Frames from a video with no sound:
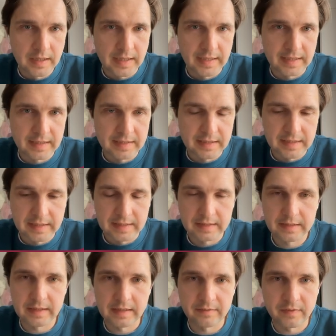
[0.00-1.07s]
and any
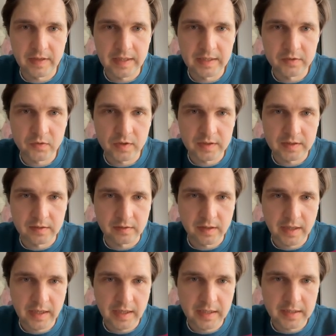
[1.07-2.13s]
kind of interest in
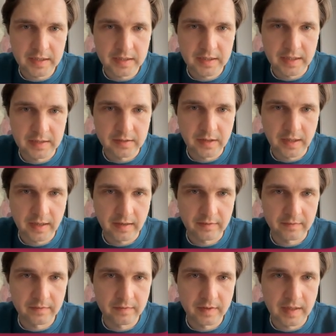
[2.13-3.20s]
cash that you
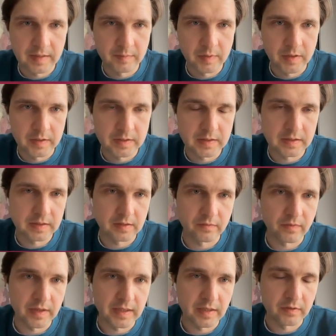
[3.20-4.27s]
have. And because
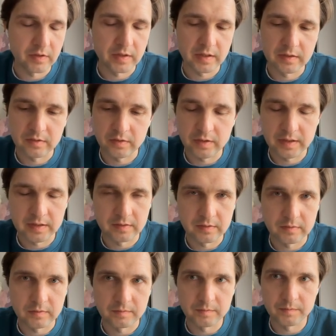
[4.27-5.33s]
right now you can
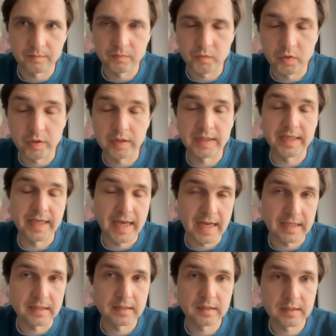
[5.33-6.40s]

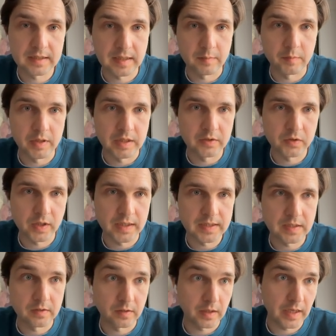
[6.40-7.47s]
get some
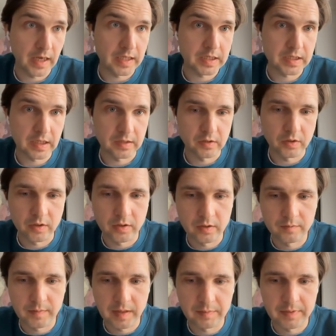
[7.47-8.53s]
interest on the cash that you
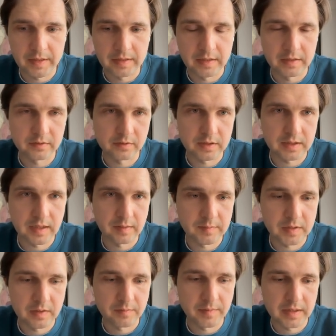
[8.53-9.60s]
earn. Maybe the interest
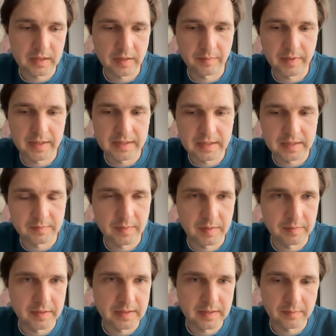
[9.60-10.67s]
comes on a monthly basis,
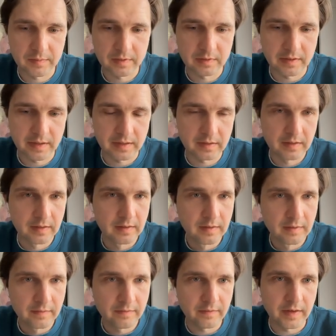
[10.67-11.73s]
maybe something like
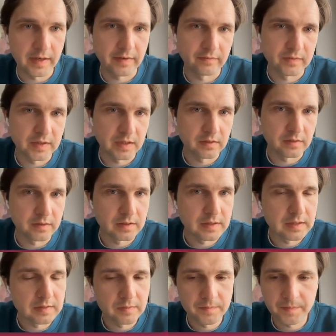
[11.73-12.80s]

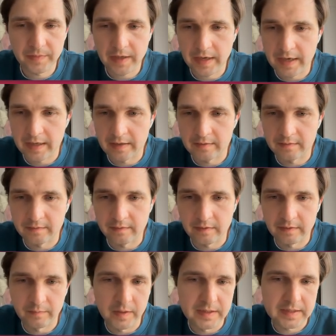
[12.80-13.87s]
$5. And
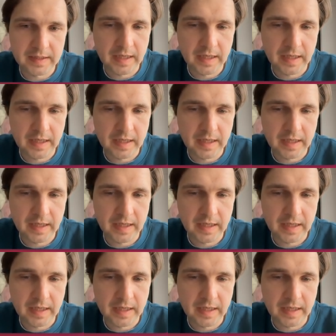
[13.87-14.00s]
once